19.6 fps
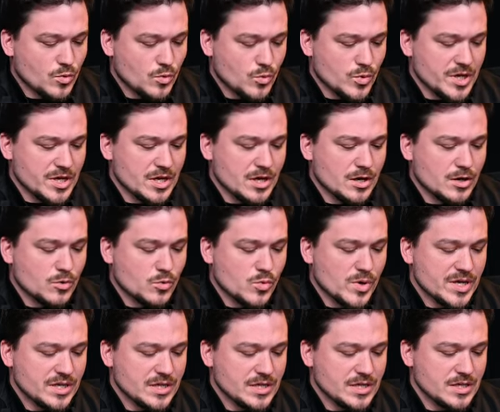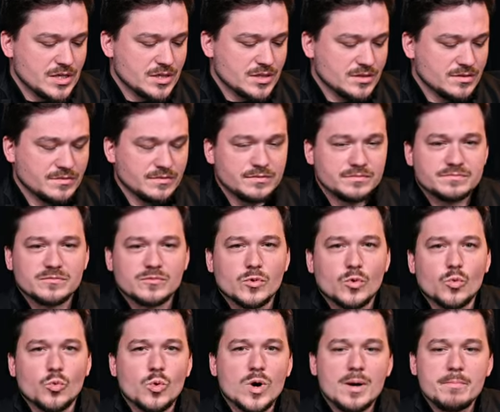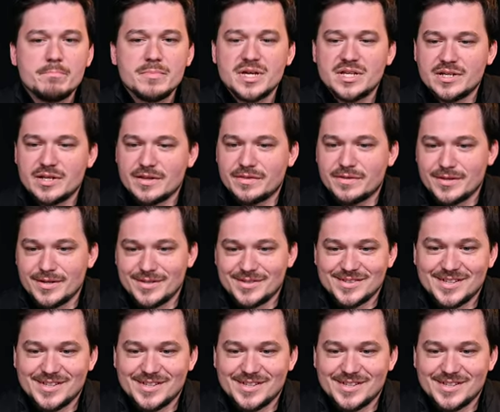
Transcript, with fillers: We are waiting one minute